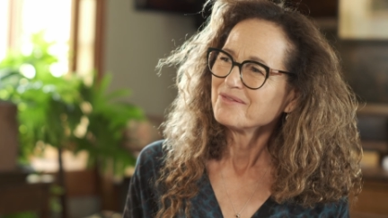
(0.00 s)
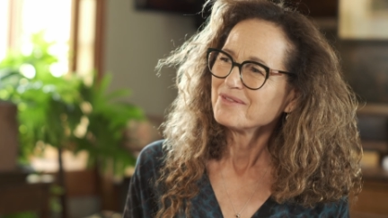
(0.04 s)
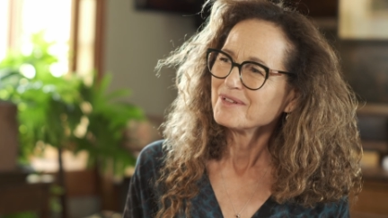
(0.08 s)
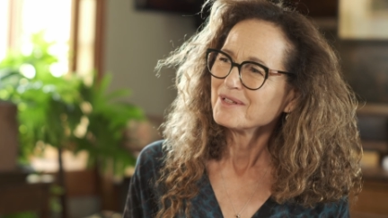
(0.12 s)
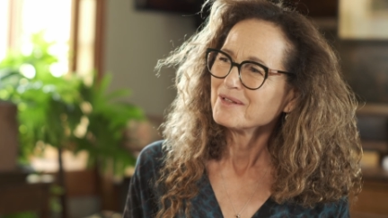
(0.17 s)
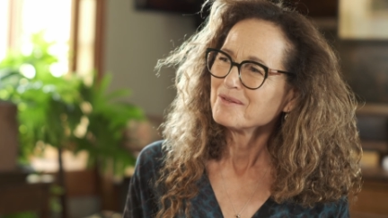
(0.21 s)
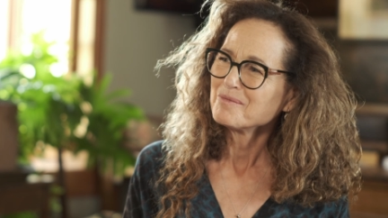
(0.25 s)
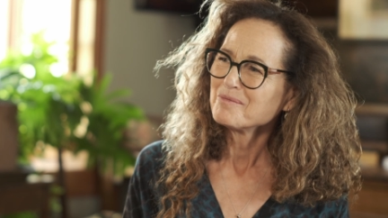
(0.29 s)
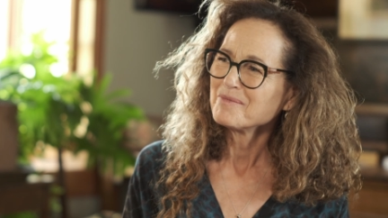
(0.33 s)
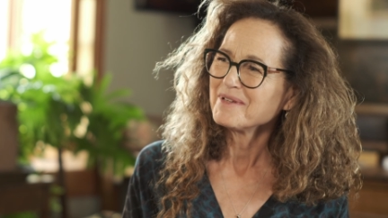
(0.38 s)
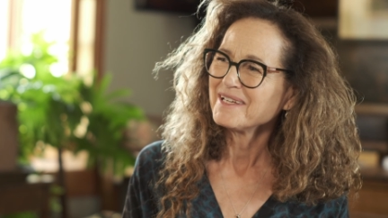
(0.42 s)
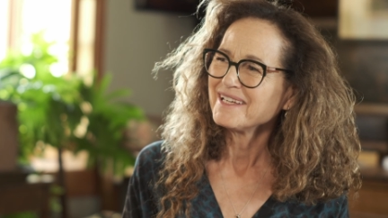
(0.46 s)

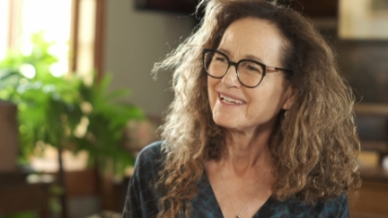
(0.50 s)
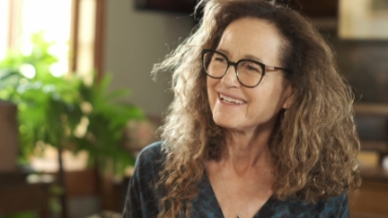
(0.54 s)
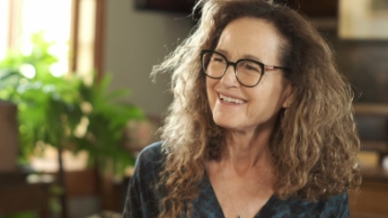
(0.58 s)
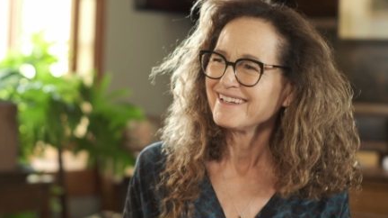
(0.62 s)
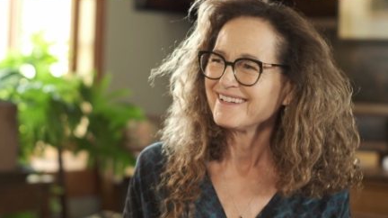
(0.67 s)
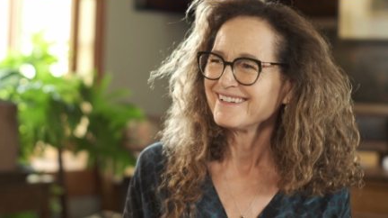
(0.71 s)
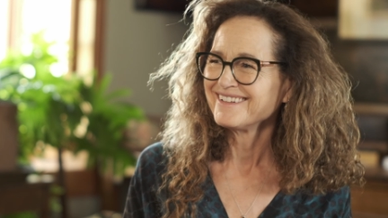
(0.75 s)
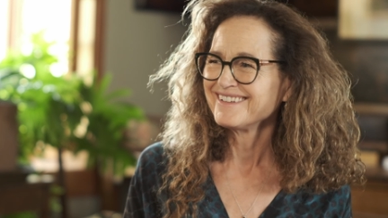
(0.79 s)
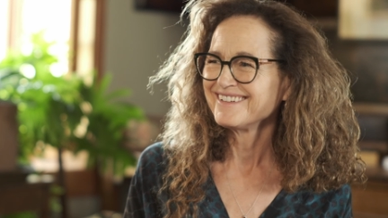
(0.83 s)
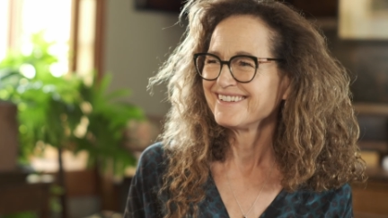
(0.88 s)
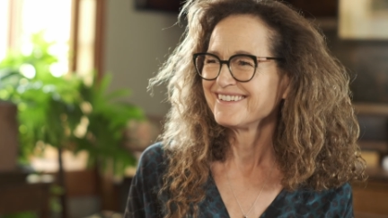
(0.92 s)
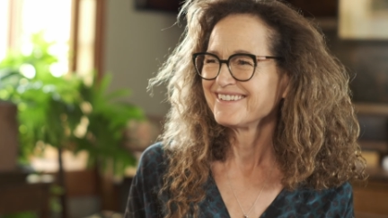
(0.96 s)
filming
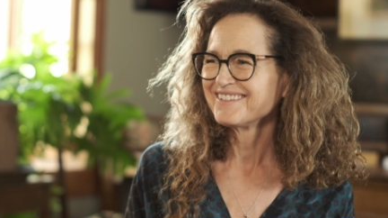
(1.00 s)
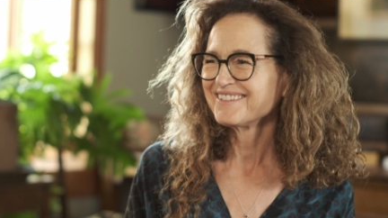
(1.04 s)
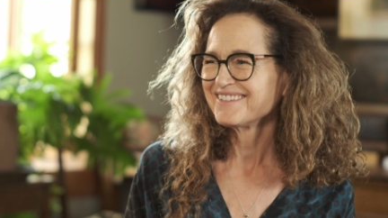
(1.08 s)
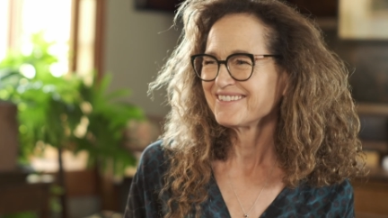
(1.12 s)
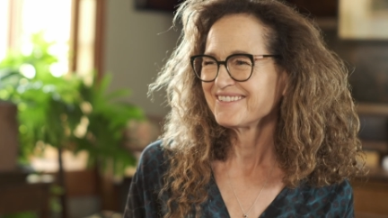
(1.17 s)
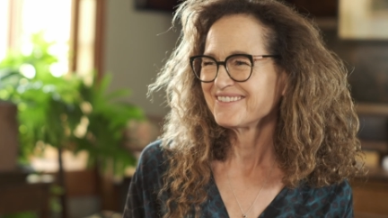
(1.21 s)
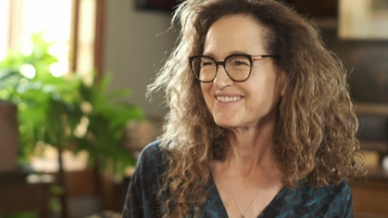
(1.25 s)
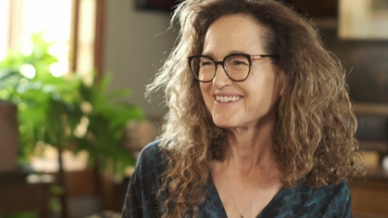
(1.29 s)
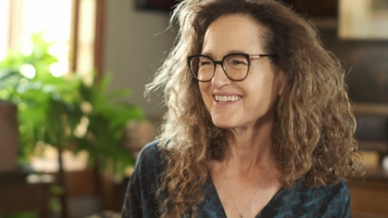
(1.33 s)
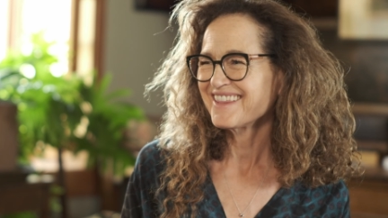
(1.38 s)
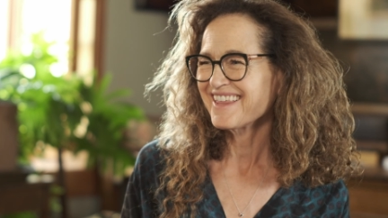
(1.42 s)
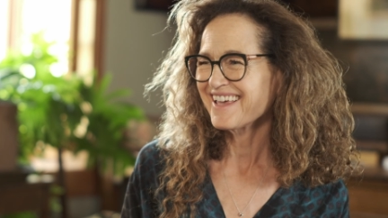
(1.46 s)

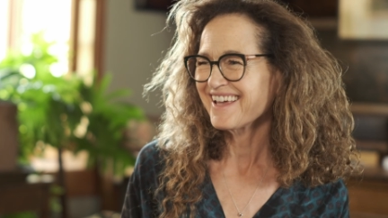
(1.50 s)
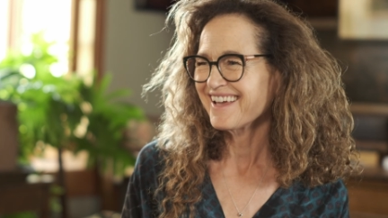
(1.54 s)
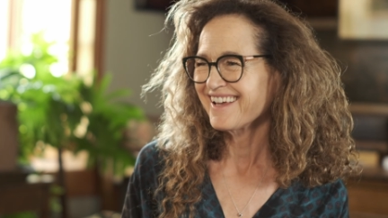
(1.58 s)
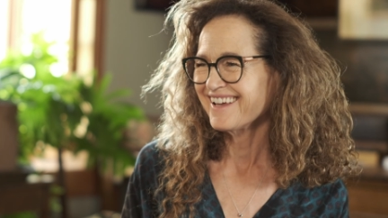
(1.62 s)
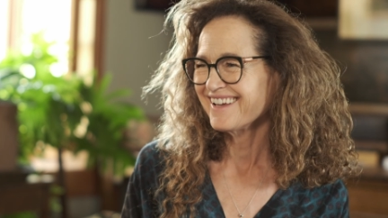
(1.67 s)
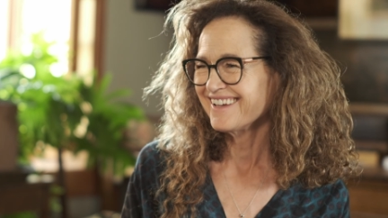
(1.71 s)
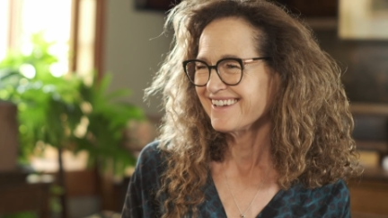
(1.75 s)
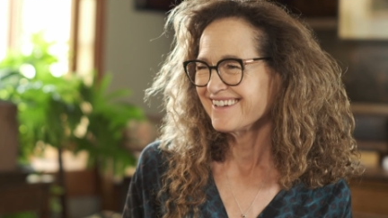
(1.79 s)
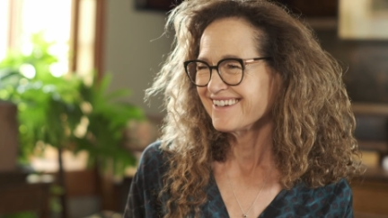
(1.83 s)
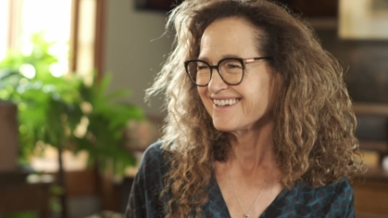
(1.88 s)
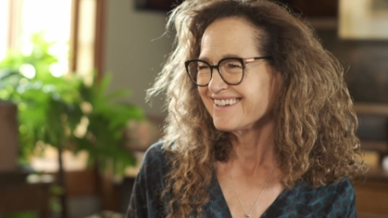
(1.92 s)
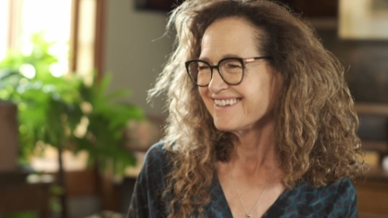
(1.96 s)
and were
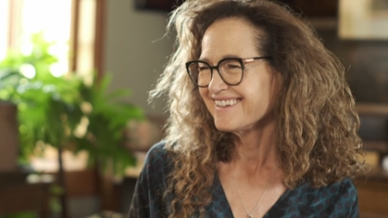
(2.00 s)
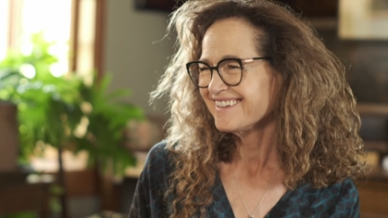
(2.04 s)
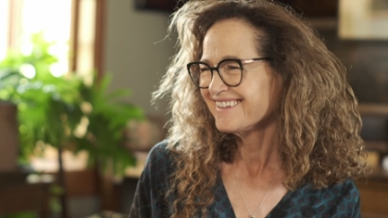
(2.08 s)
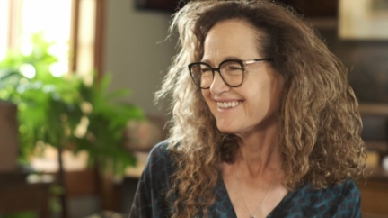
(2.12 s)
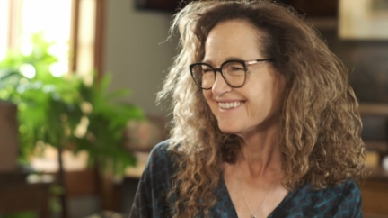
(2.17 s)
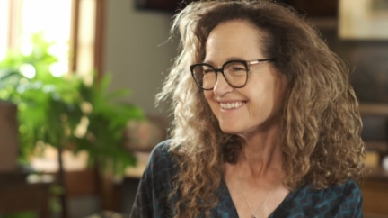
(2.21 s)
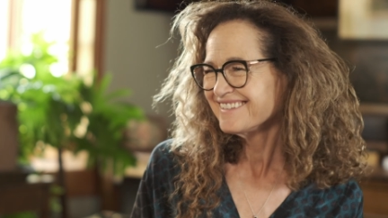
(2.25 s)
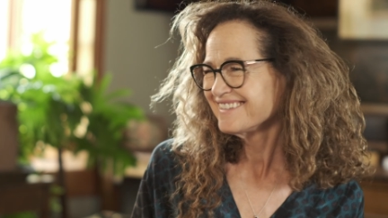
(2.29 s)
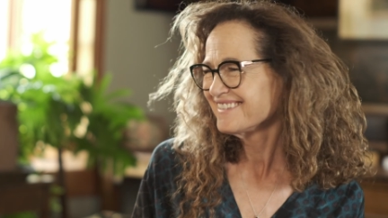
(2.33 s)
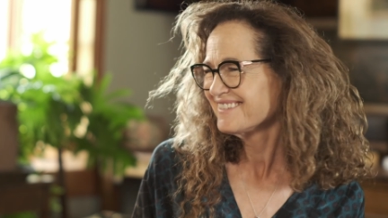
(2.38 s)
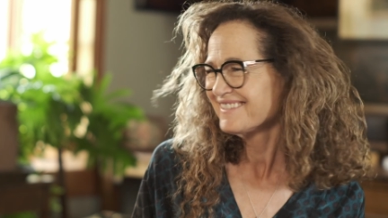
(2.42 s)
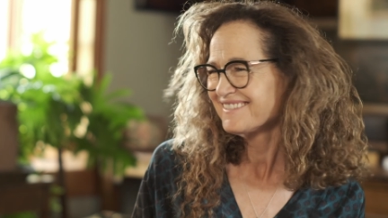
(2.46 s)
they
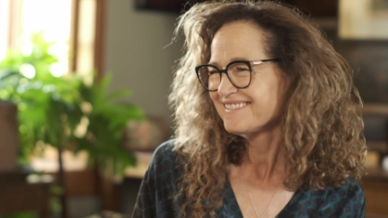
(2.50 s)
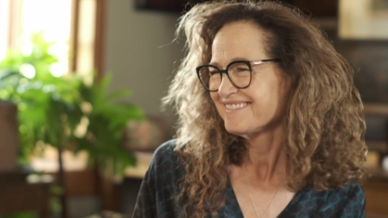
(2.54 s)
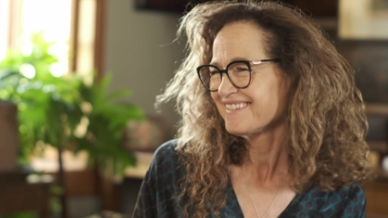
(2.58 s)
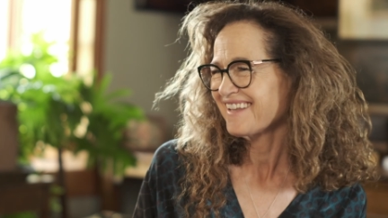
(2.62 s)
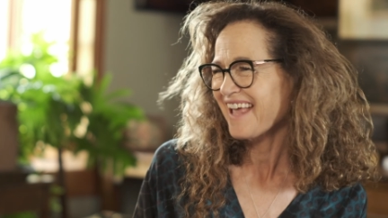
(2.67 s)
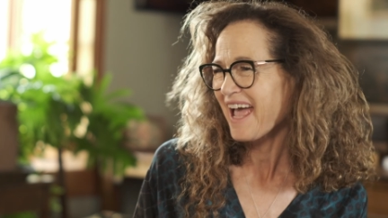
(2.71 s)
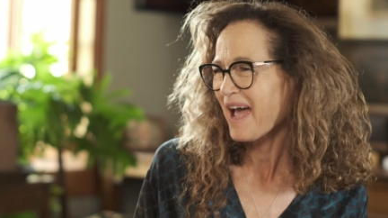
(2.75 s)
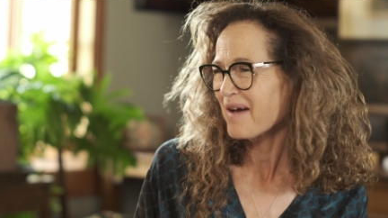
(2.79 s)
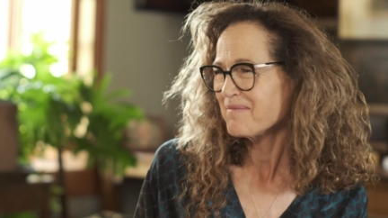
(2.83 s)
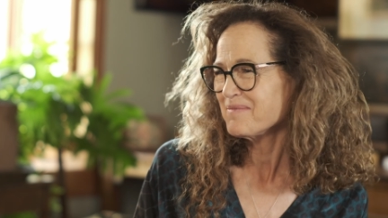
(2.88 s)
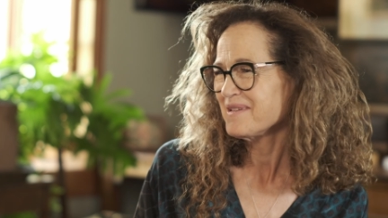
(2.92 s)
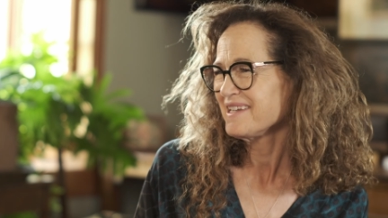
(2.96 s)

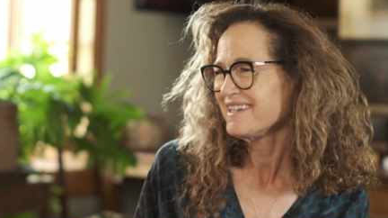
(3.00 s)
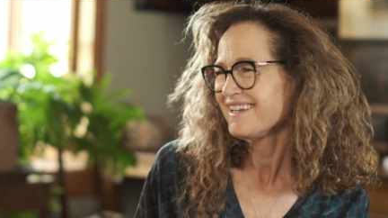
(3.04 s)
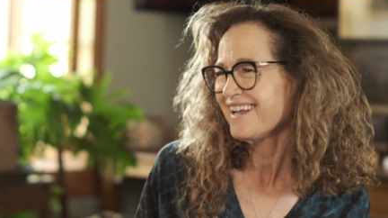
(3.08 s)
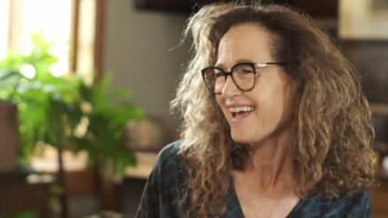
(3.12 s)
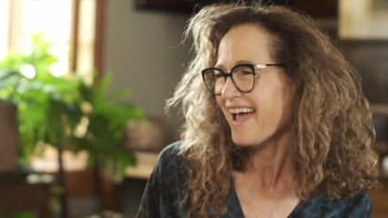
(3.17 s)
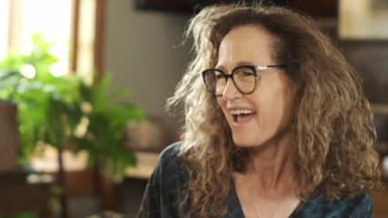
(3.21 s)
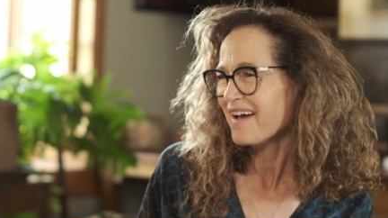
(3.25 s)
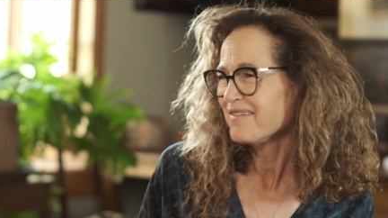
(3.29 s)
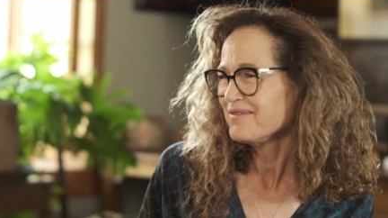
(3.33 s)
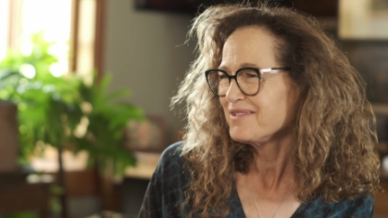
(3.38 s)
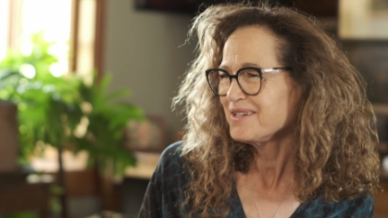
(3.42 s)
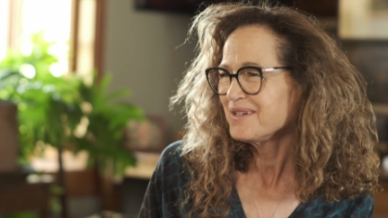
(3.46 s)
happy to
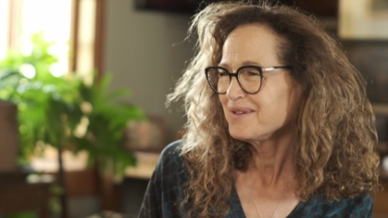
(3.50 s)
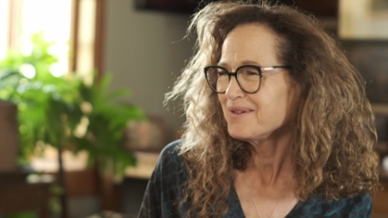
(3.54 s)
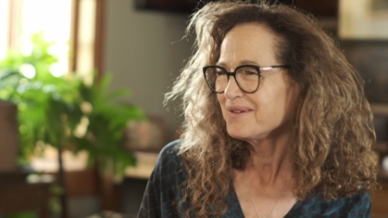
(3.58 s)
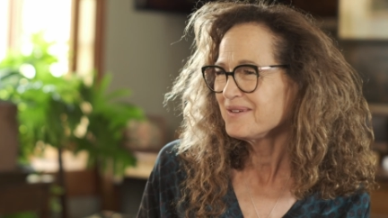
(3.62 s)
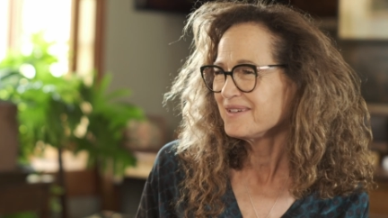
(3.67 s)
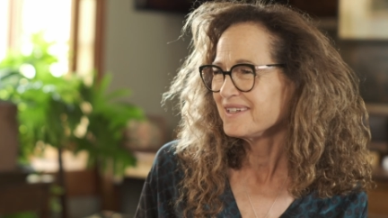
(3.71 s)
have you